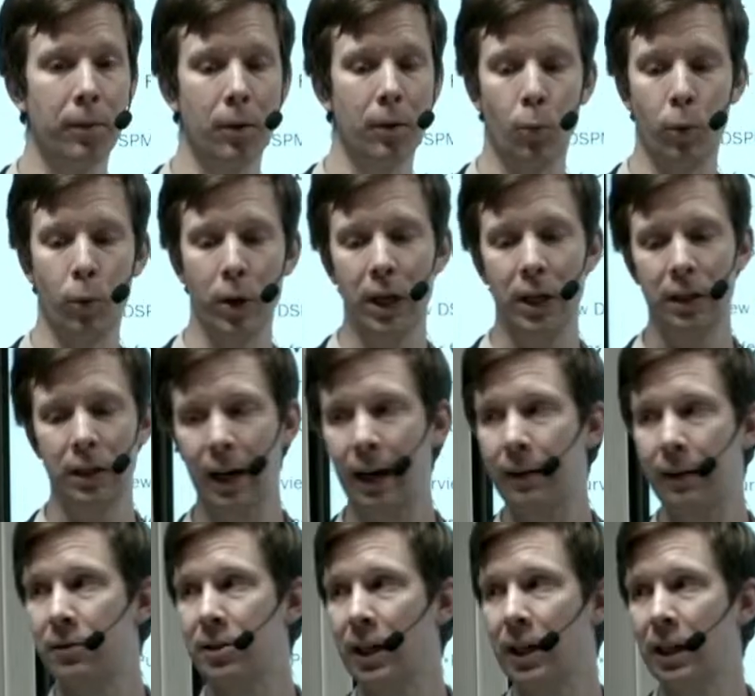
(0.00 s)
We can
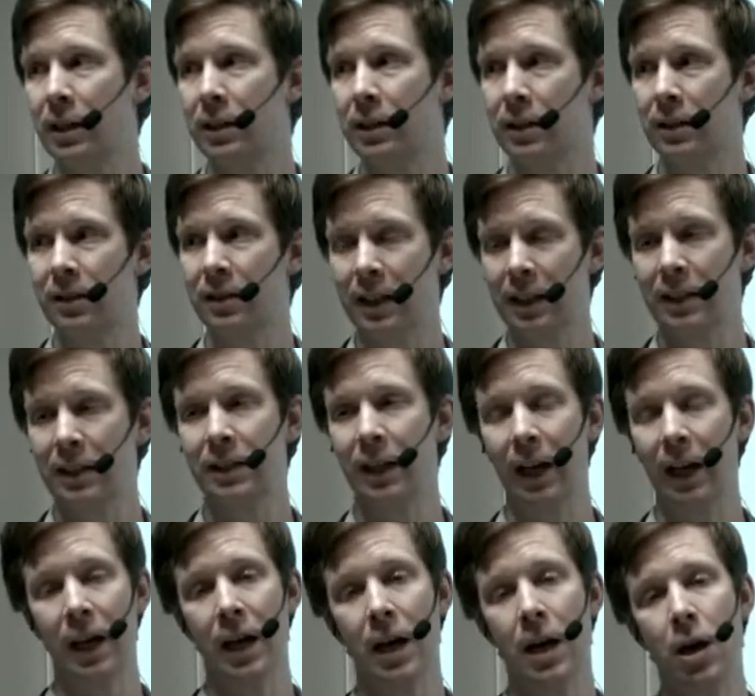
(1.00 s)
have data
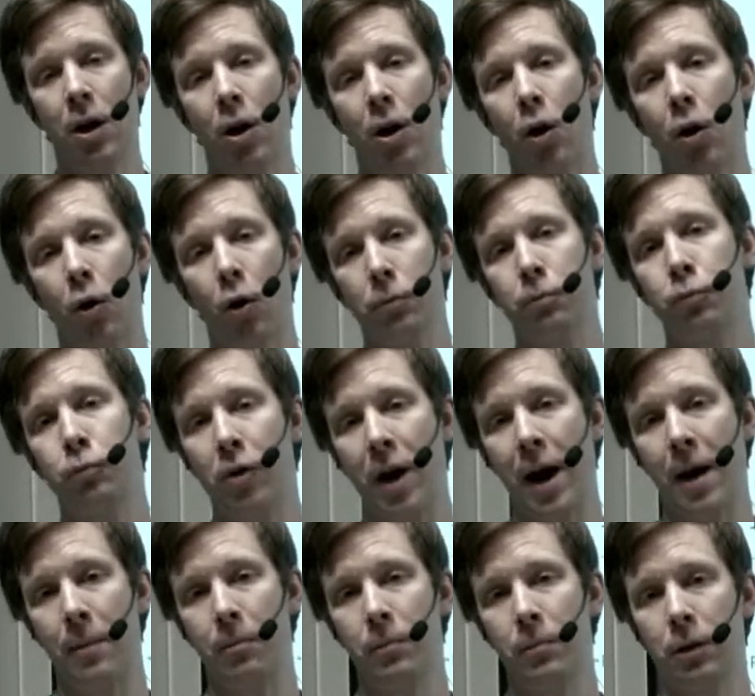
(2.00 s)
sitting
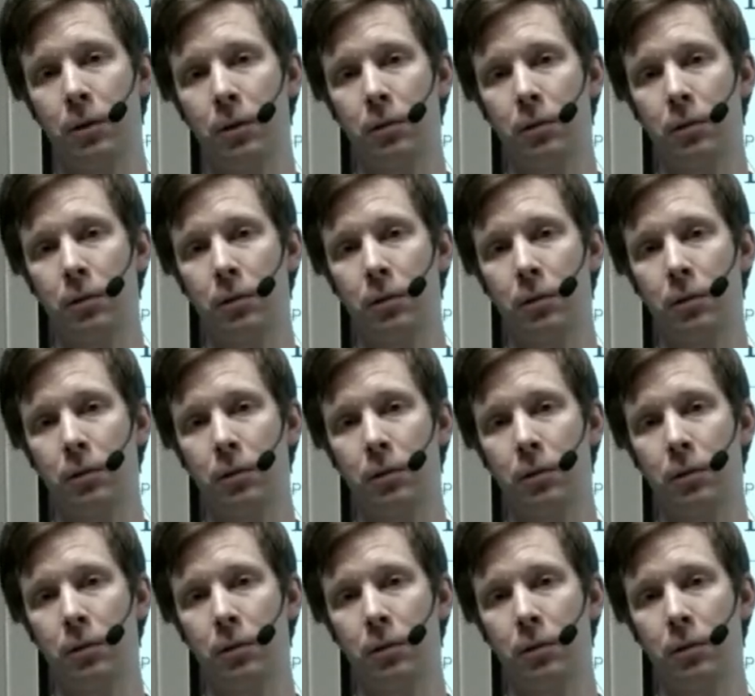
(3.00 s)
on-prem